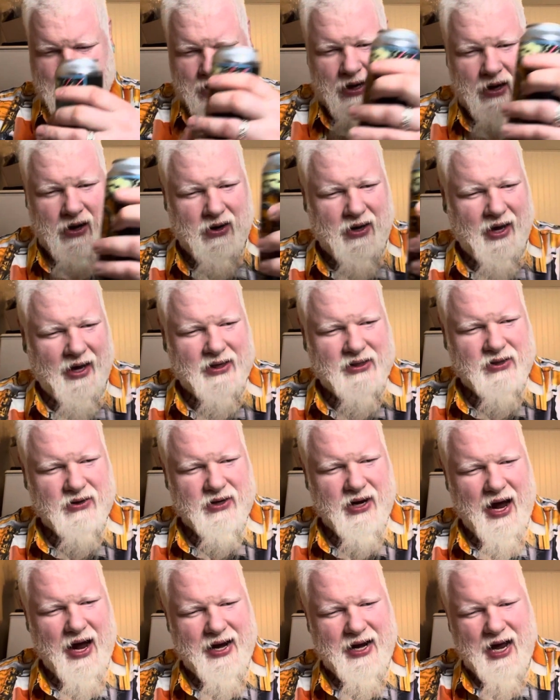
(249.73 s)
Okay, so
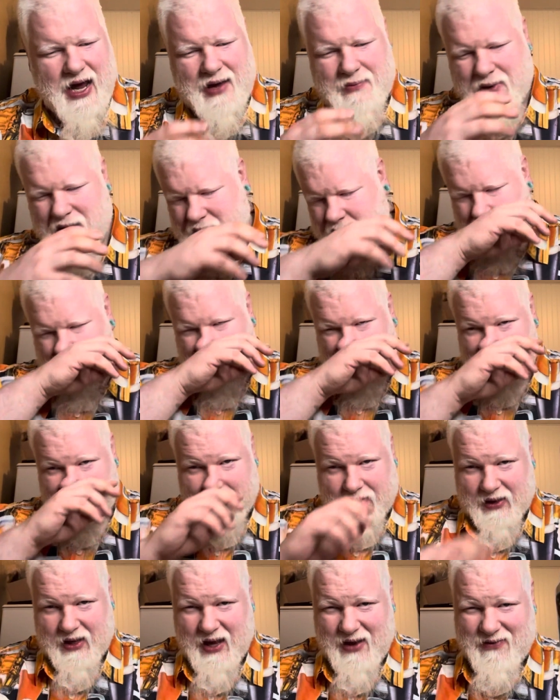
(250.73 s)
9 IBU. I
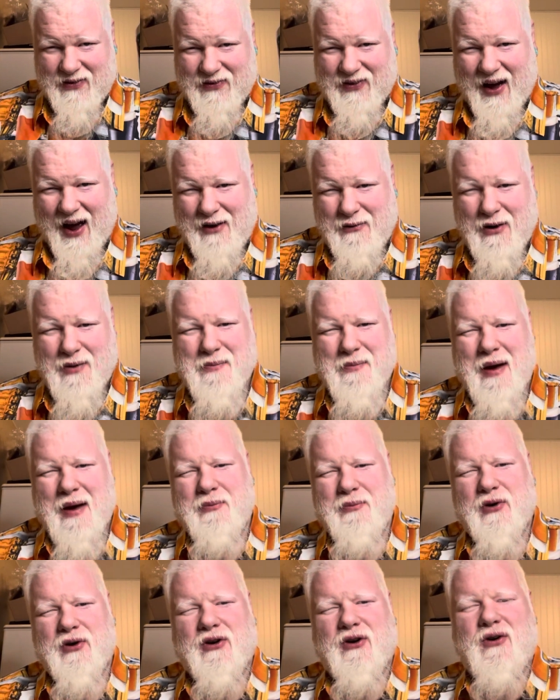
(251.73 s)
believe, if I
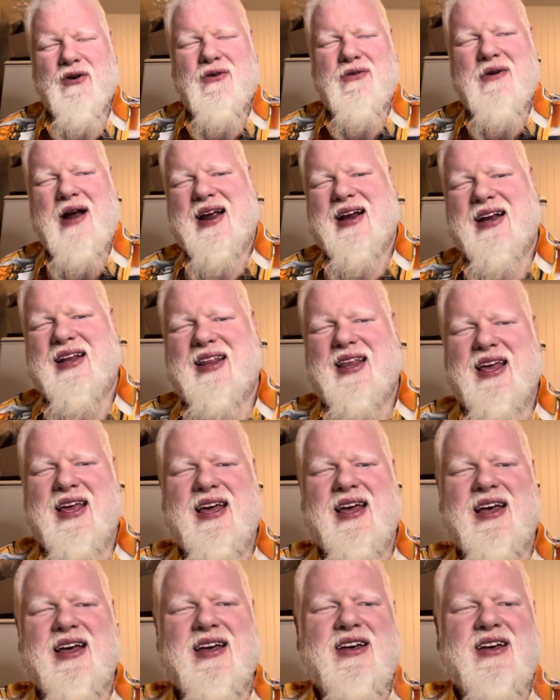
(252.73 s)
remember correctly,